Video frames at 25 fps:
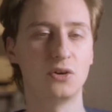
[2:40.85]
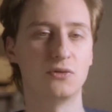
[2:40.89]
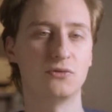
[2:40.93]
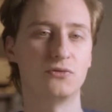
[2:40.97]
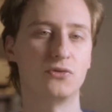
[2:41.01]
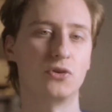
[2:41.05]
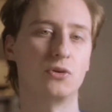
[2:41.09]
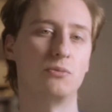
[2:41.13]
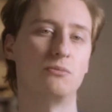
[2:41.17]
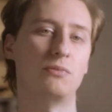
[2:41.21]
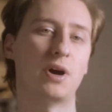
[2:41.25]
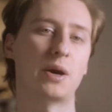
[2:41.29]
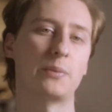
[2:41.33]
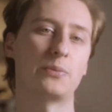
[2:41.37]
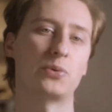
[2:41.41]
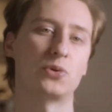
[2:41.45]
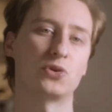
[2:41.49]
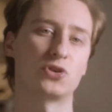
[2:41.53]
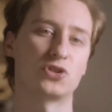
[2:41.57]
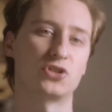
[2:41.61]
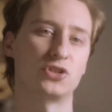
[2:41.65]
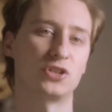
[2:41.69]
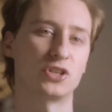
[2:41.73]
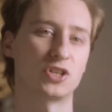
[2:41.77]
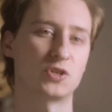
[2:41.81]
From my
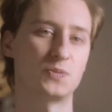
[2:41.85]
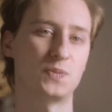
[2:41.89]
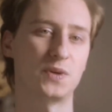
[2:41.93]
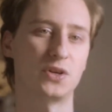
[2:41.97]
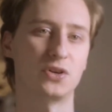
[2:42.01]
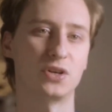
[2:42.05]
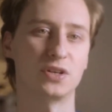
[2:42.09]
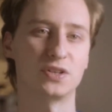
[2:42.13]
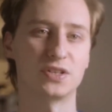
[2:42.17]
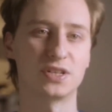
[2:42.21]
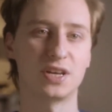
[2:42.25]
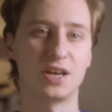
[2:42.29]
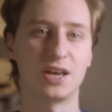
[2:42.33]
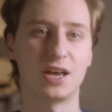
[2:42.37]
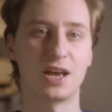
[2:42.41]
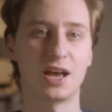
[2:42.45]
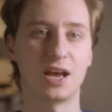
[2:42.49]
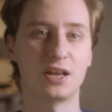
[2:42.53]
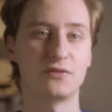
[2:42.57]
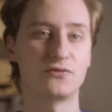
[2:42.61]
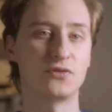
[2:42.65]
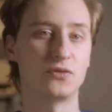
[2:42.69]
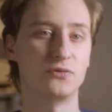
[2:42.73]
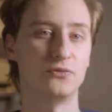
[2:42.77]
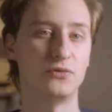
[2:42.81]
personal experience
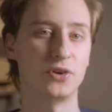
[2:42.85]
and from